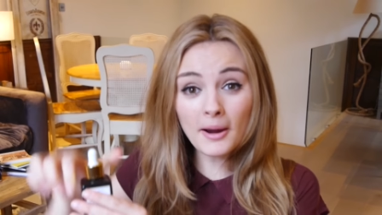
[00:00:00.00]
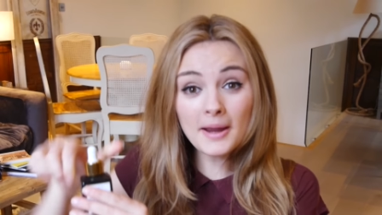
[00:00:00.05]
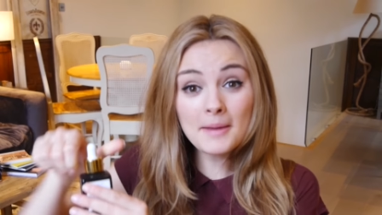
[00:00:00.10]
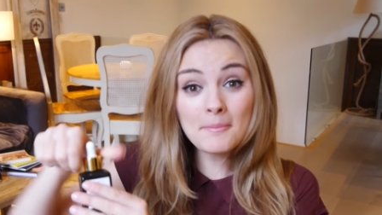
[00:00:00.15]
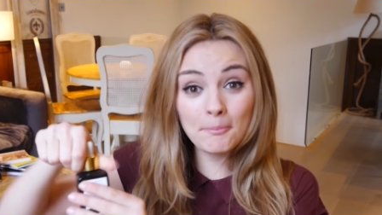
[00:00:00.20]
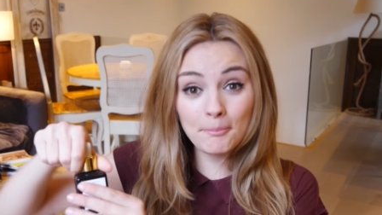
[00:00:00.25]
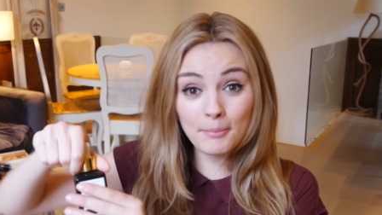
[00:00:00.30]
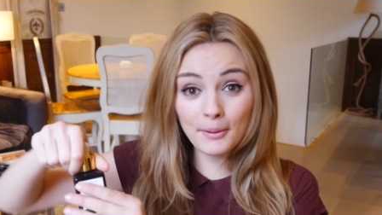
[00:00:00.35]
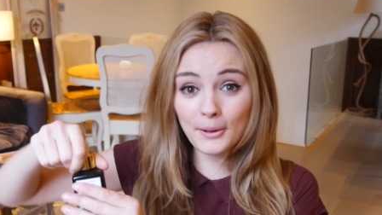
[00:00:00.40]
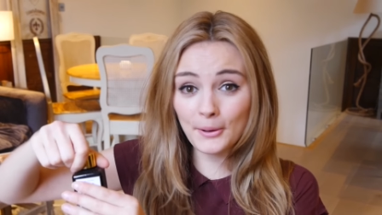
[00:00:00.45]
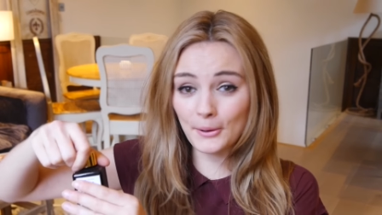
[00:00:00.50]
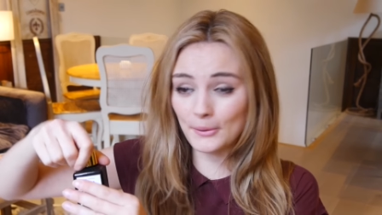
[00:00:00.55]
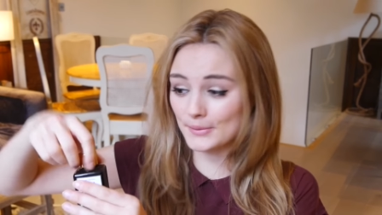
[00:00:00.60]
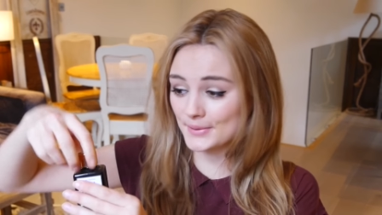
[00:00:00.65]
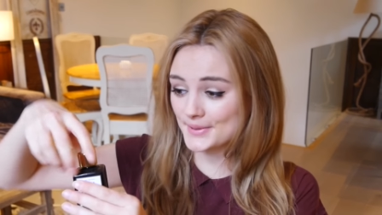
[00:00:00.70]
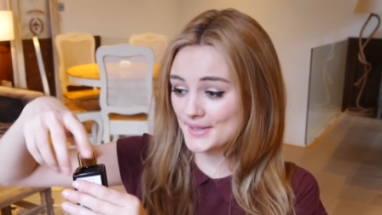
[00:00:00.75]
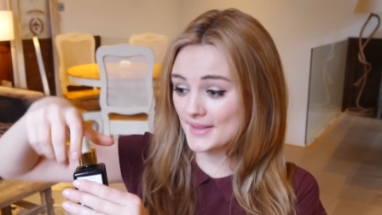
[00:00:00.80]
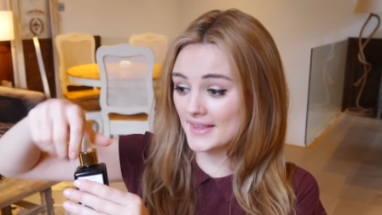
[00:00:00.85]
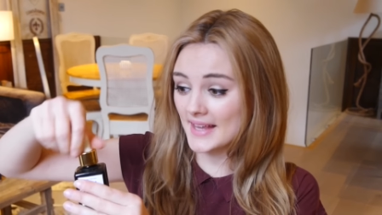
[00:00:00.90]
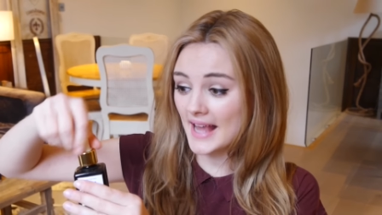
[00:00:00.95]
bright
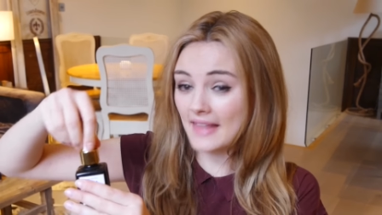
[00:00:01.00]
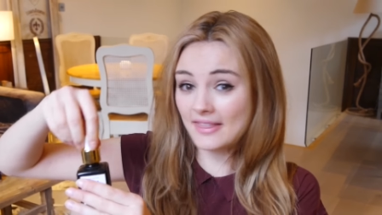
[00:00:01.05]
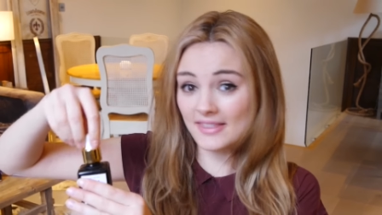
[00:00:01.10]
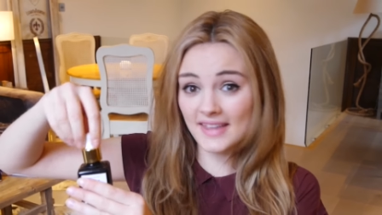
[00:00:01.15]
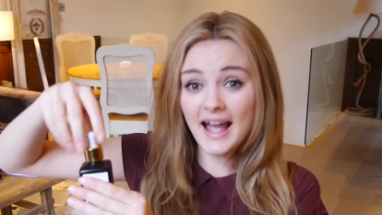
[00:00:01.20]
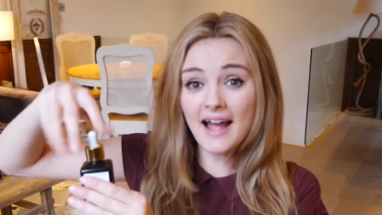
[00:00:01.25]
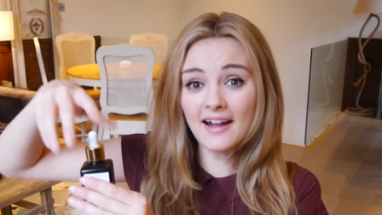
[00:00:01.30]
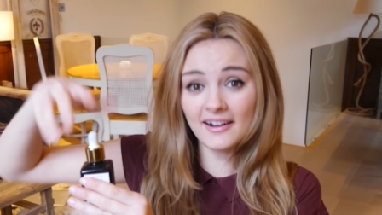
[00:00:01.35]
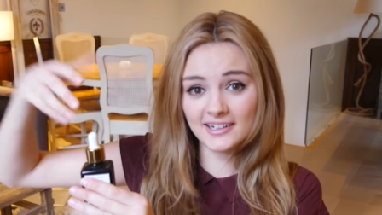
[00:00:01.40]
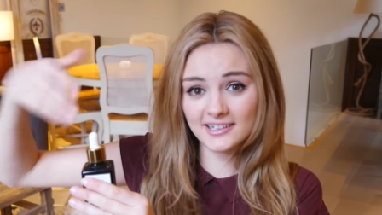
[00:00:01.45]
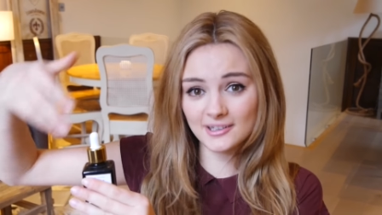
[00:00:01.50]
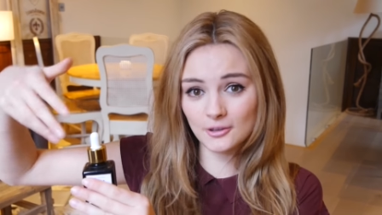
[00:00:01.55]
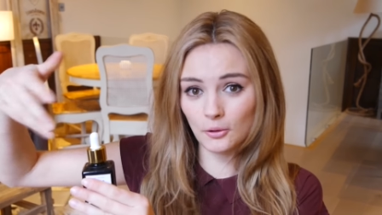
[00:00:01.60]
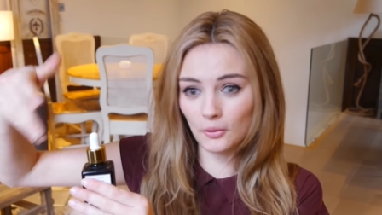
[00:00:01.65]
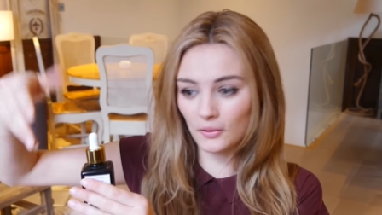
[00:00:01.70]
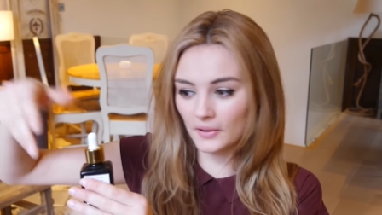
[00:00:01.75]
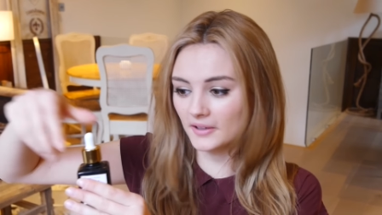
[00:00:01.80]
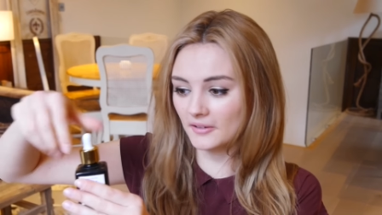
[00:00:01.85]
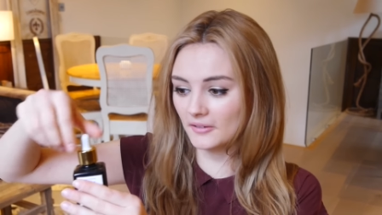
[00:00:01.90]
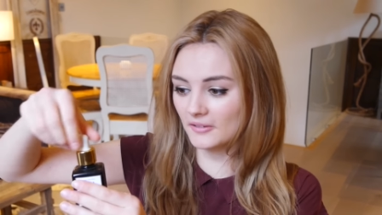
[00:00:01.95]
blue, so the, the actual
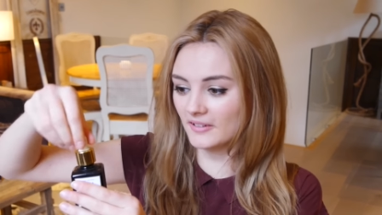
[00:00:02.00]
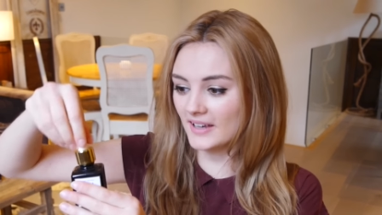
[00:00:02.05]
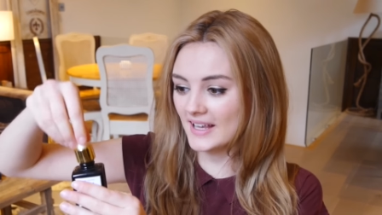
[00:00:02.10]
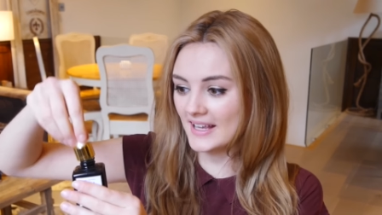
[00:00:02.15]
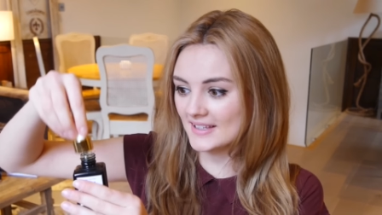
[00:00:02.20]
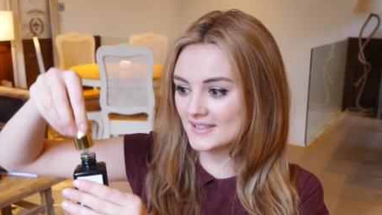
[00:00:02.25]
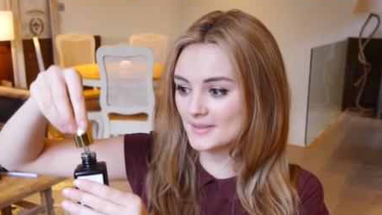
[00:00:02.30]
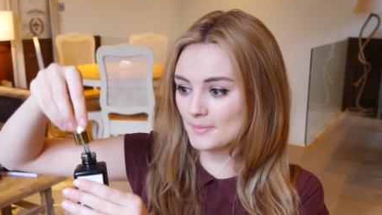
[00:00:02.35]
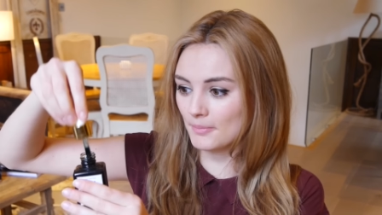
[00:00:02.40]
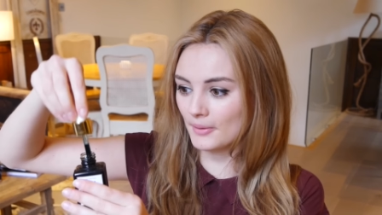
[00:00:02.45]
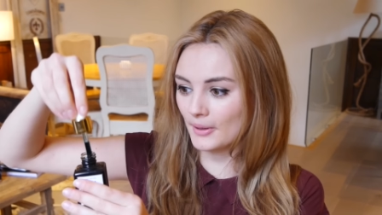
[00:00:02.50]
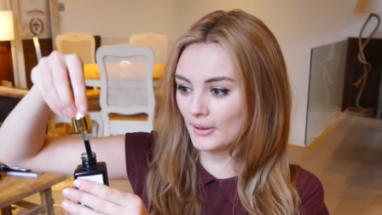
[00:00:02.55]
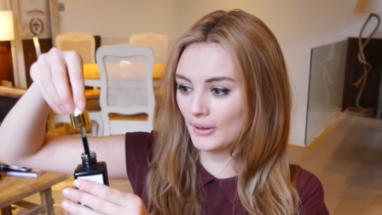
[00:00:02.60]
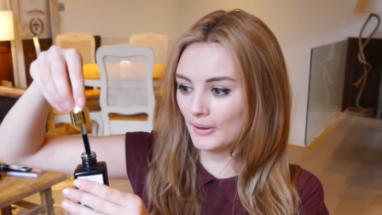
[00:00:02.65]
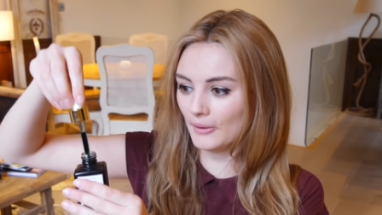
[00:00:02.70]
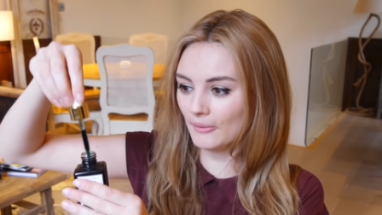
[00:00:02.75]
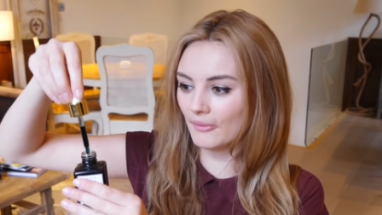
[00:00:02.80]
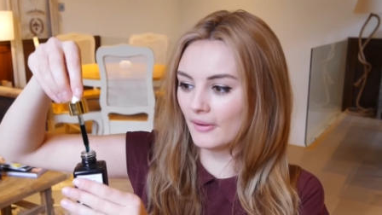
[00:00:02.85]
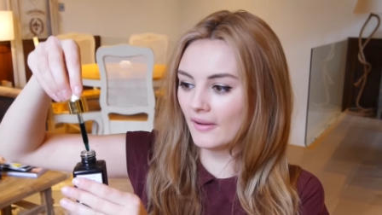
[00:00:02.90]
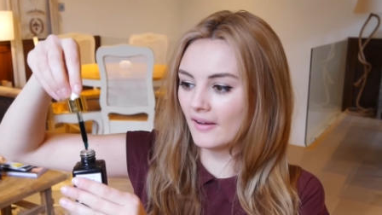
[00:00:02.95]
oil is
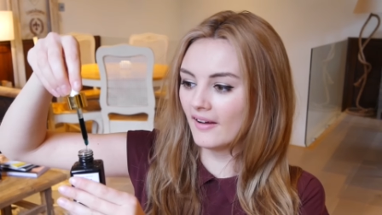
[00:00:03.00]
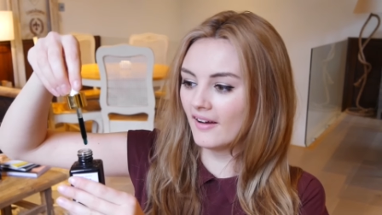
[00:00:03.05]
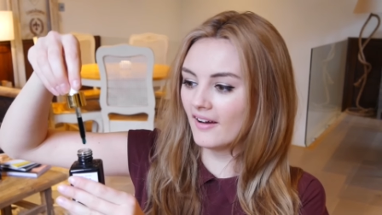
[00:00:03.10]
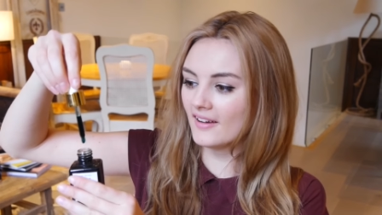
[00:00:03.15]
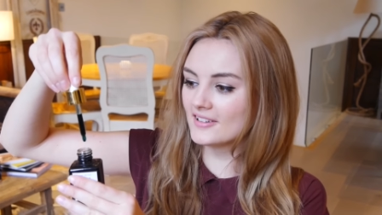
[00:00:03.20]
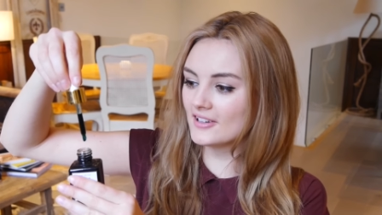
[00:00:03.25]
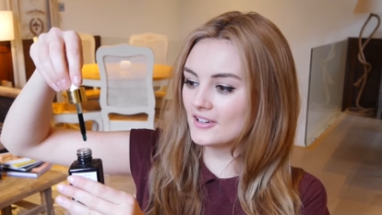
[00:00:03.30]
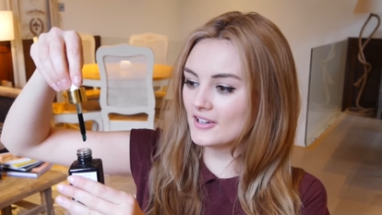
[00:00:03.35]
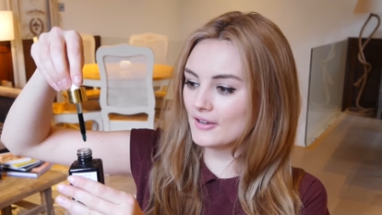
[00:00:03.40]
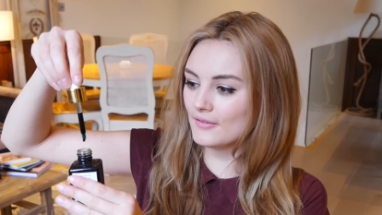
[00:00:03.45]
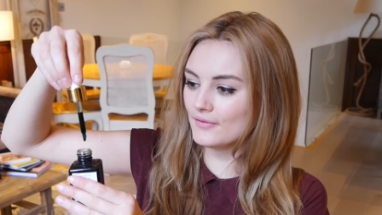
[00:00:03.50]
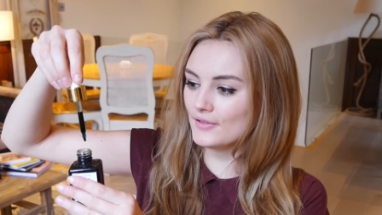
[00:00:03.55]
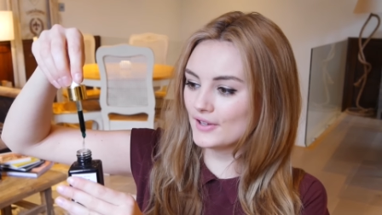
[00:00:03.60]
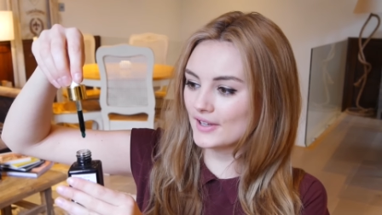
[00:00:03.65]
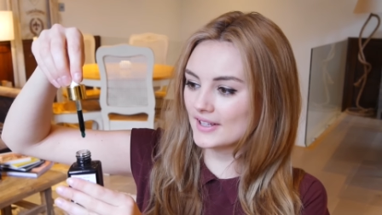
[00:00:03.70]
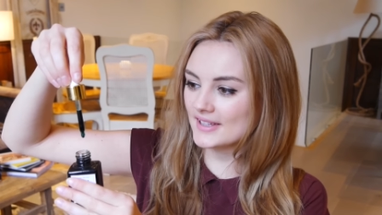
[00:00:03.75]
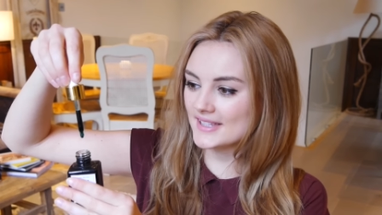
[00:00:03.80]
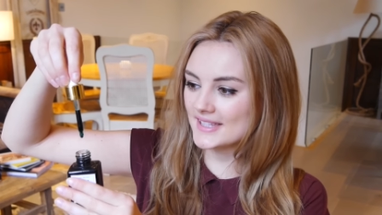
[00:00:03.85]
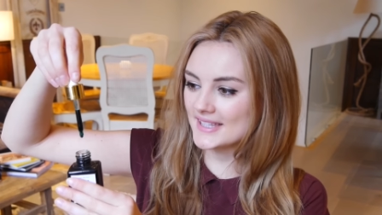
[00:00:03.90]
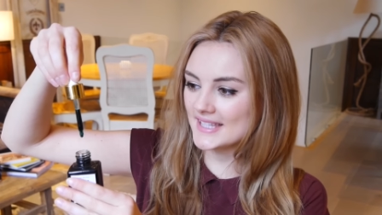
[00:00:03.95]
blue, don't know if
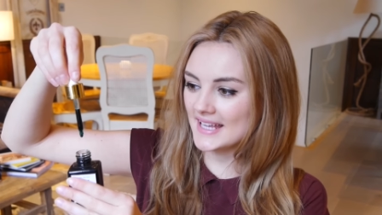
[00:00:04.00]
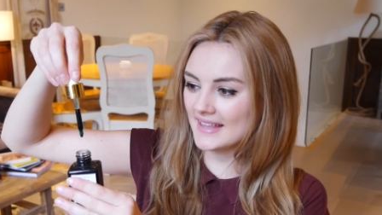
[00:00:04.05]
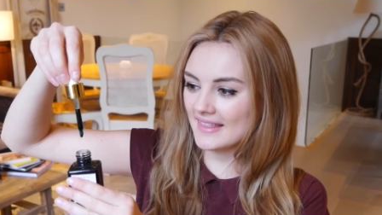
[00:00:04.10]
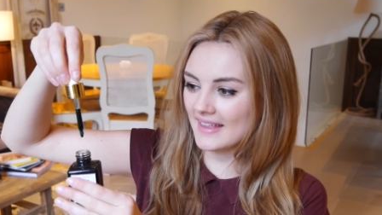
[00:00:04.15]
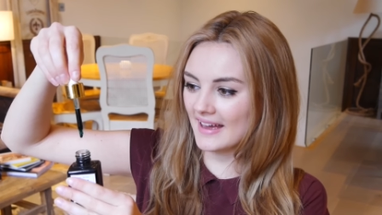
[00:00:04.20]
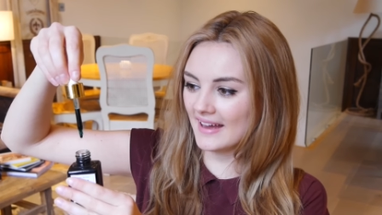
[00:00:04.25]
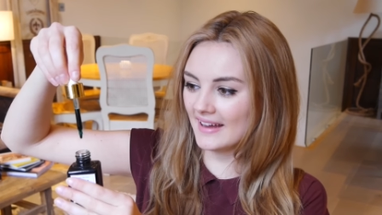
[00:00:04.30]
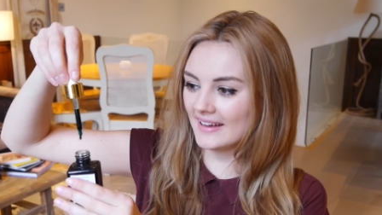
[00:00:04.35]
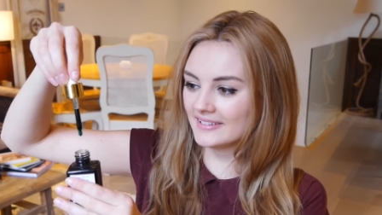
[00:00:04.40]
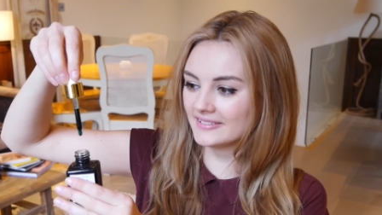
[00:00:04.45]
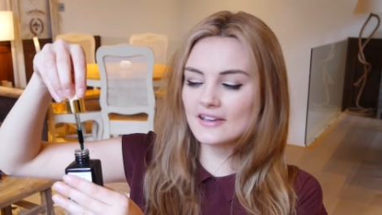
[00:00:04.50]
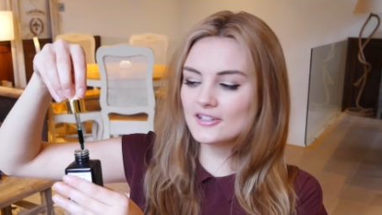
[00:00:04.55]
you can see there.